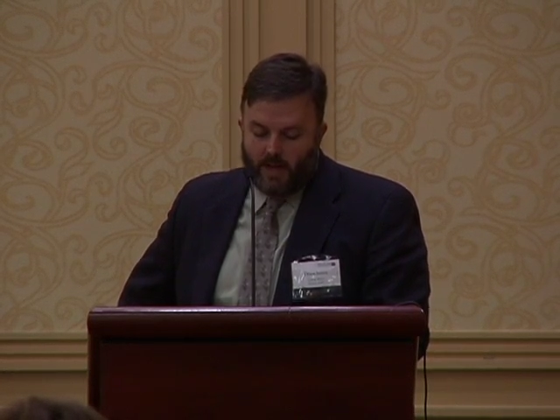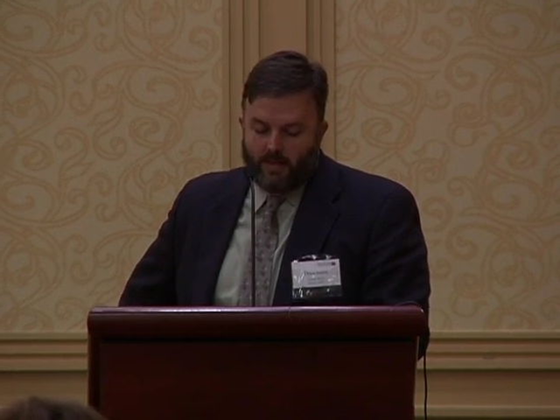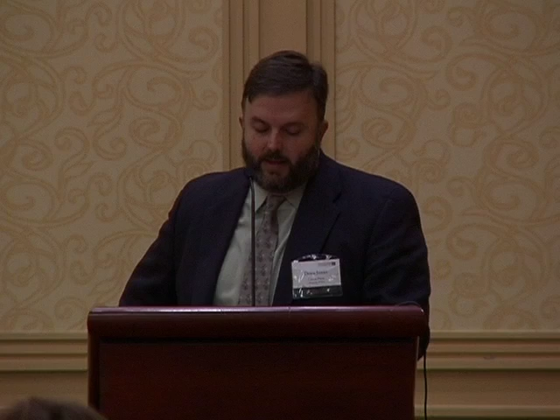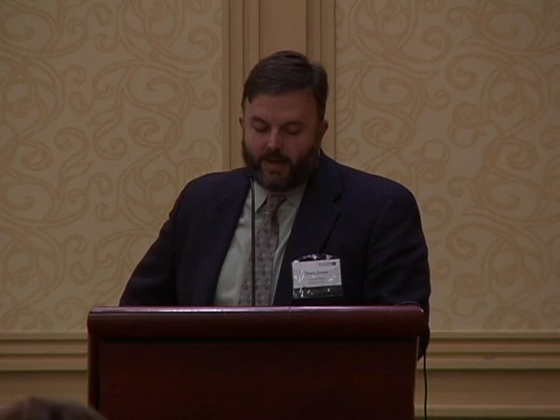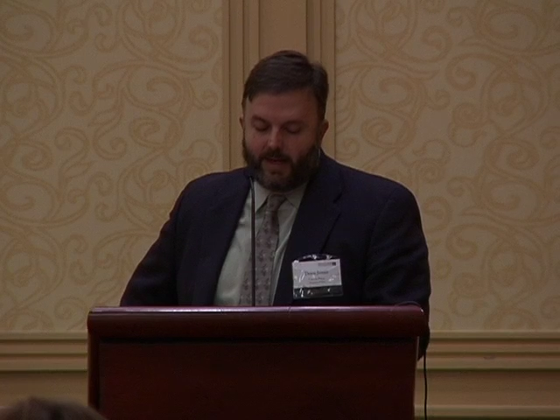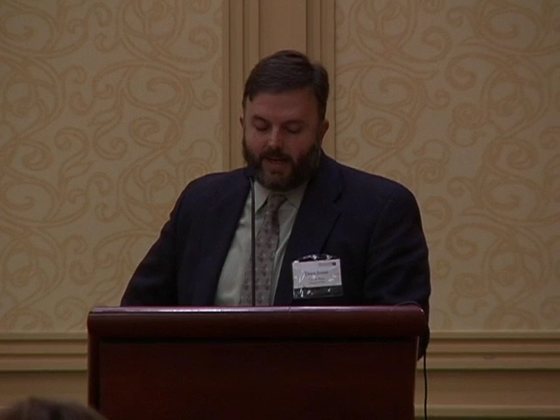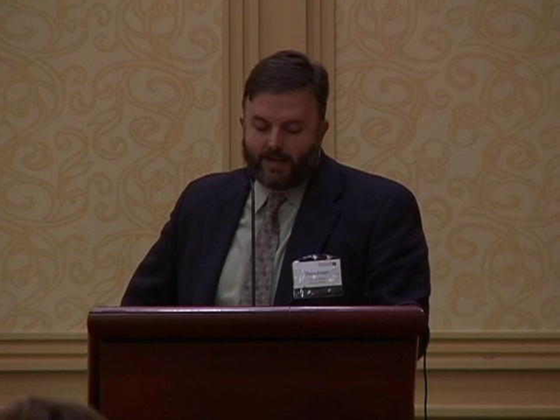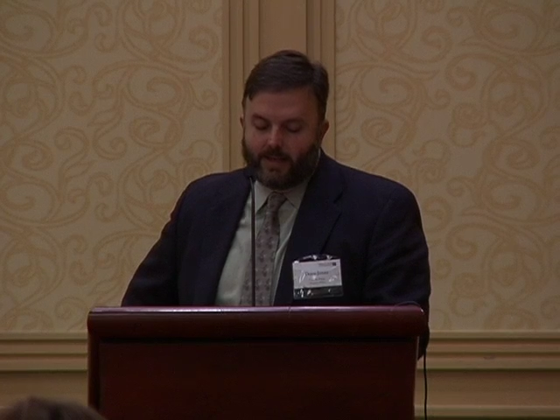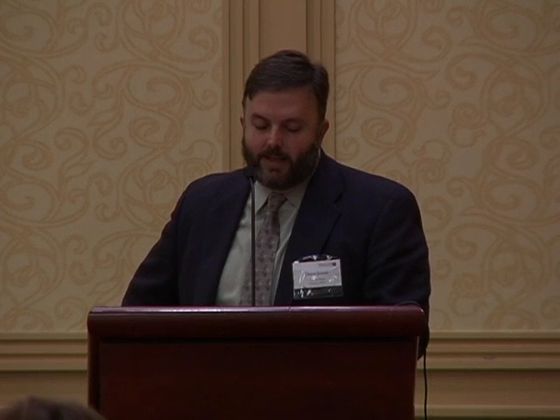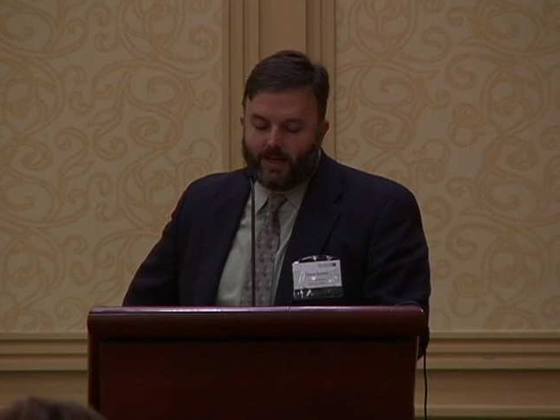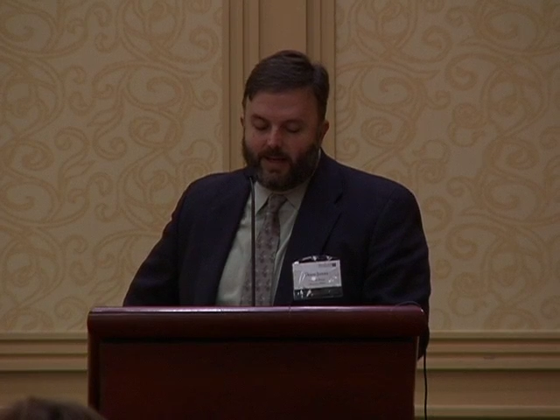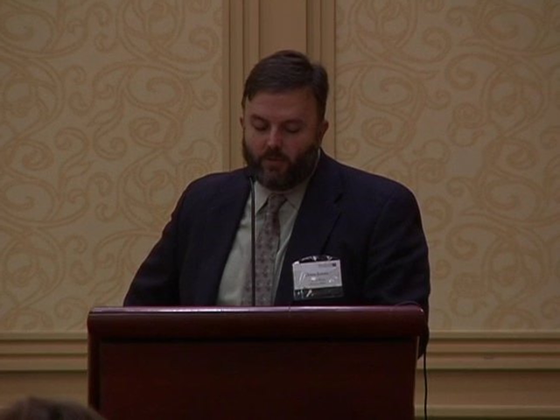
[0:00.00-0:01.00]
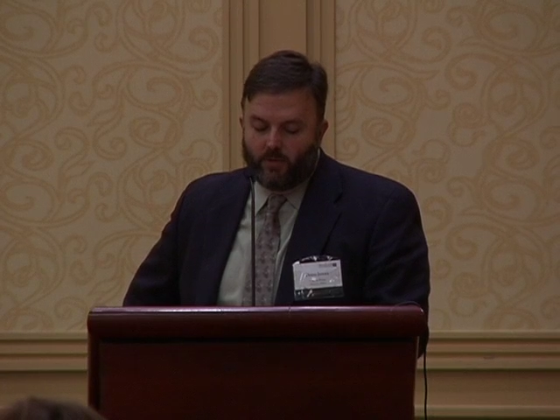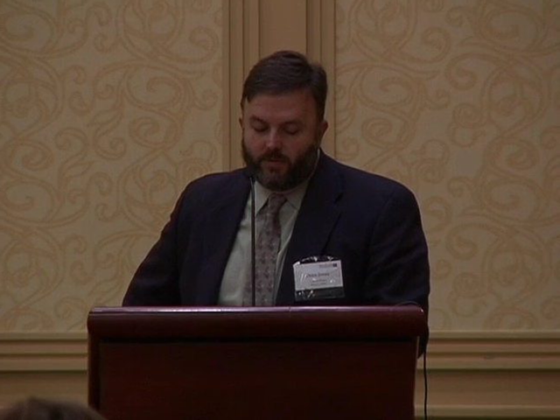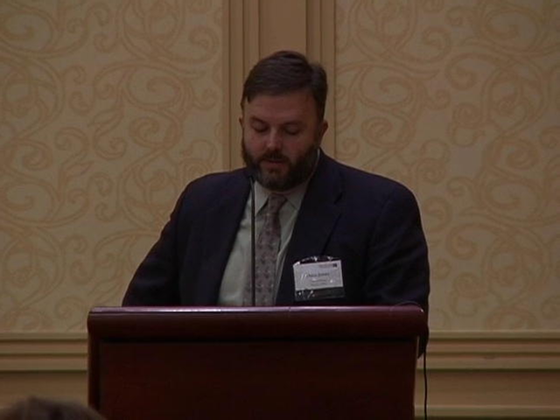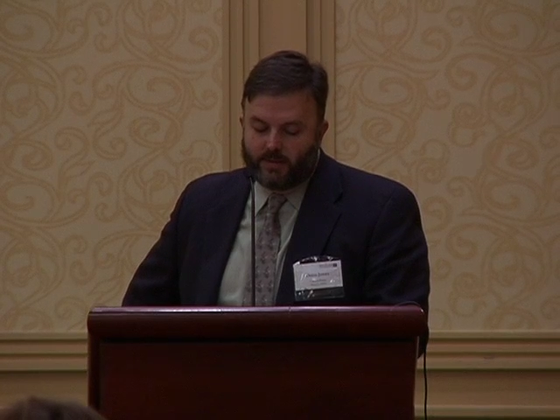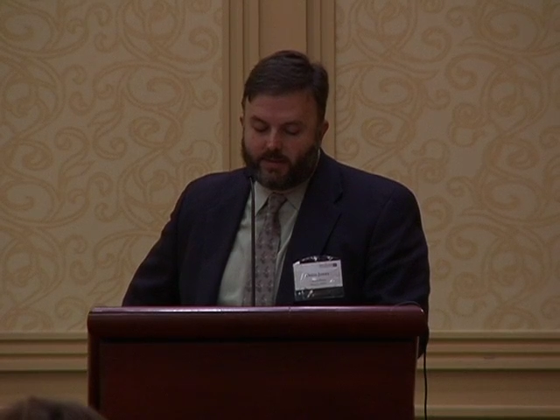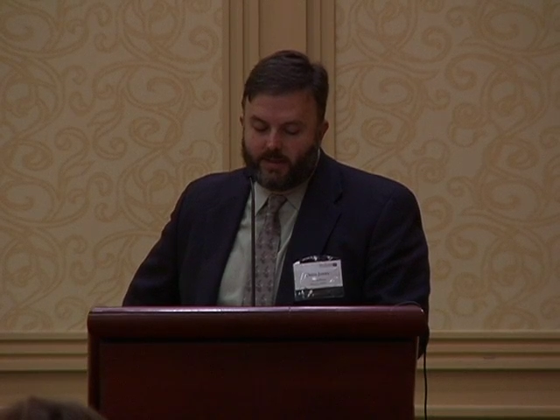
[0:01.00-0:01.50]
Then I had to climb
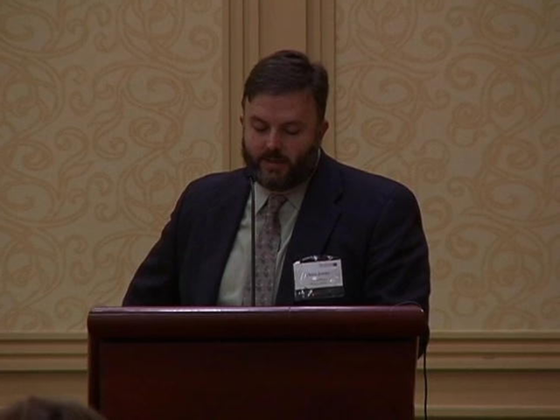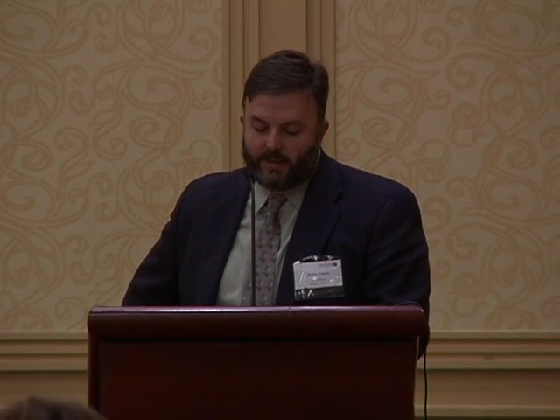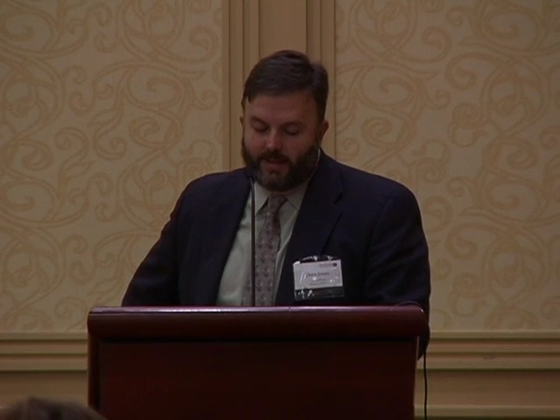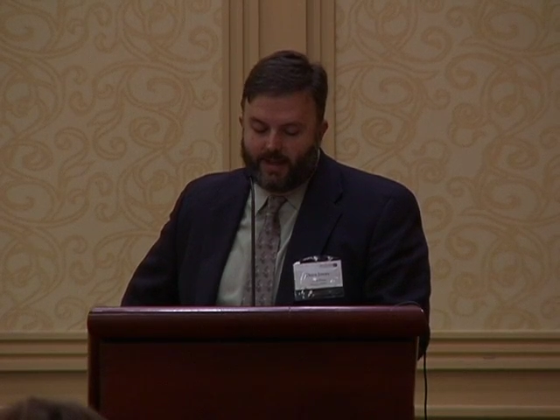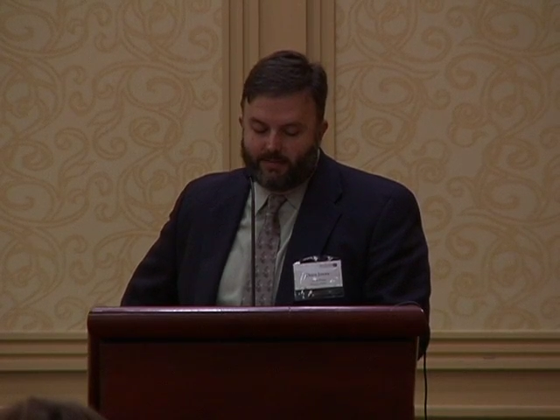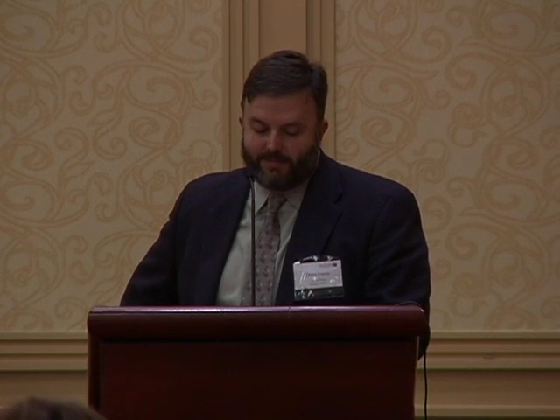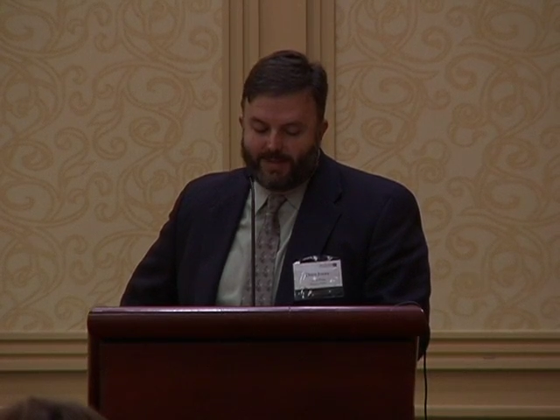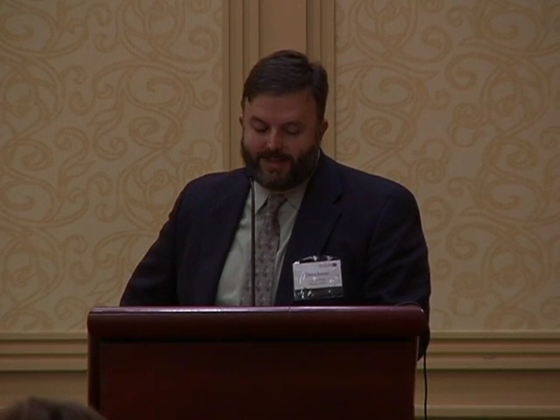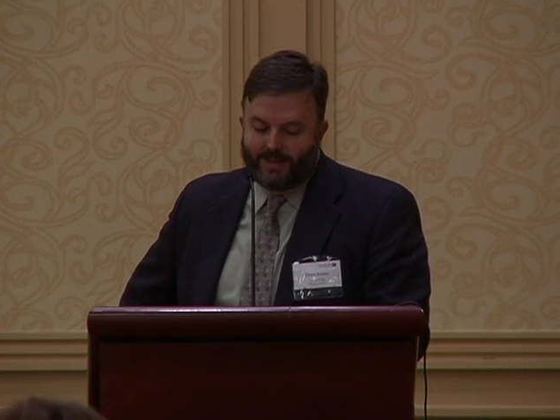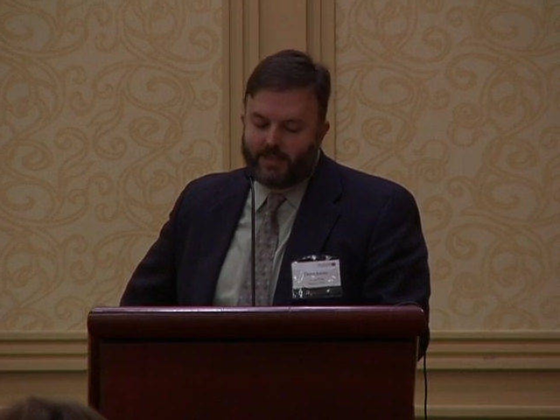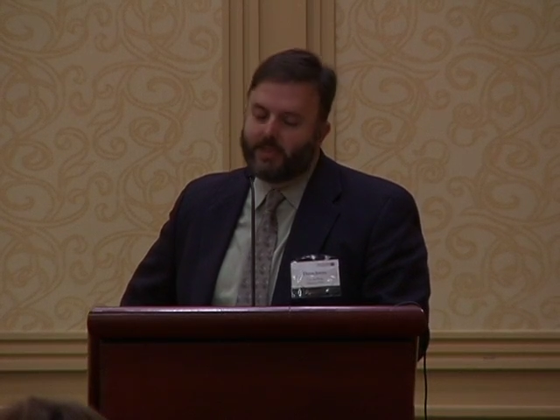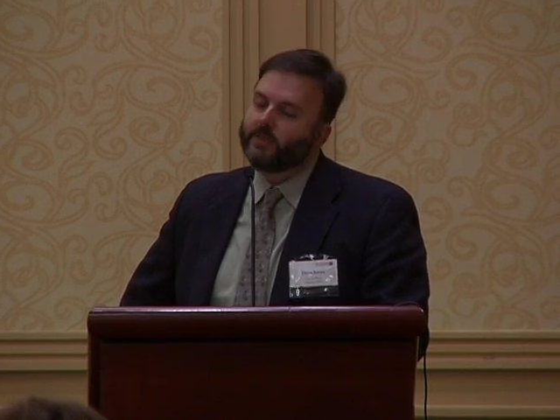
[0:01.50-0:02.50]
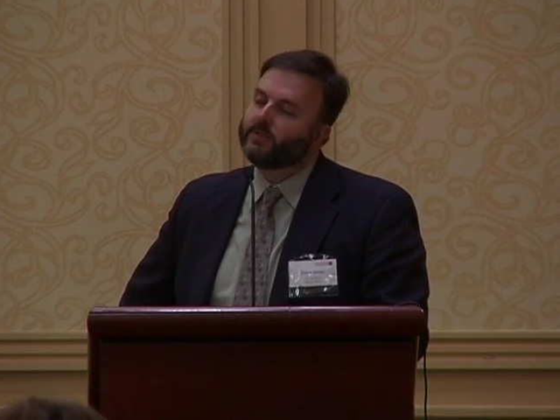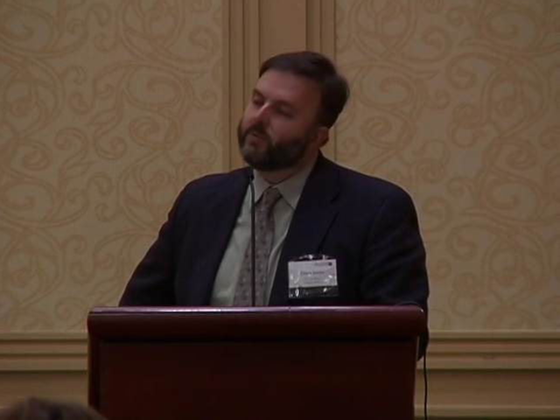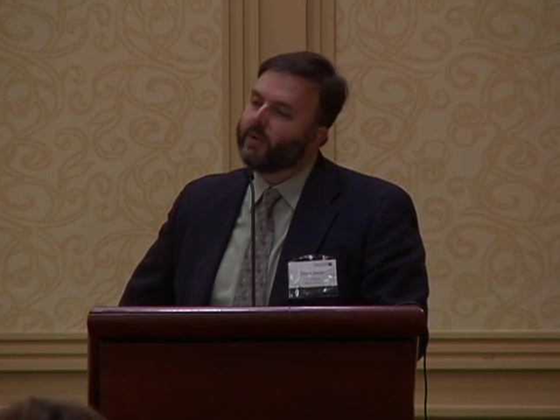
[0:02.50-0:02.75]
over the seat and get my knees